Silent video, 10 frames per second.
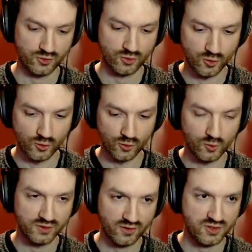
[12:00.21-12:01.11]
call
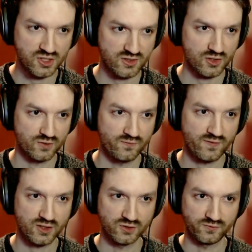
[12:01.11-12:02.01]
all the registration
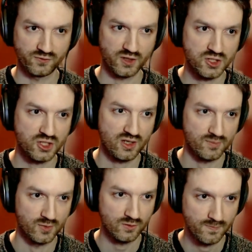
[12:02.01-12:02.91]
function for each
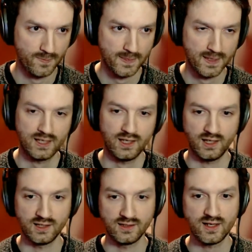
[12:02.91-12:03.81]
table.
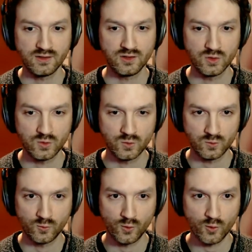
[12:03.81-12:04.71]
And then
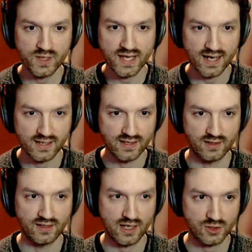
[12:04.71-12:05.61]
we add
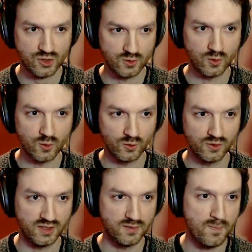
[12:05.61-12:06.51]
an actual call
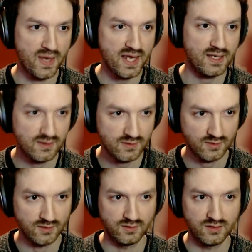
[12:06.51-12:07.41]
in main,
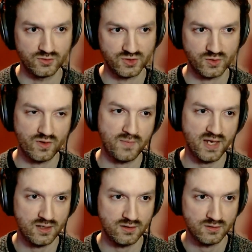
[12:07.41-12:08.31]
in the Osquery
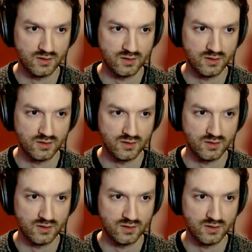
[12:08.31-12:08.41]
main,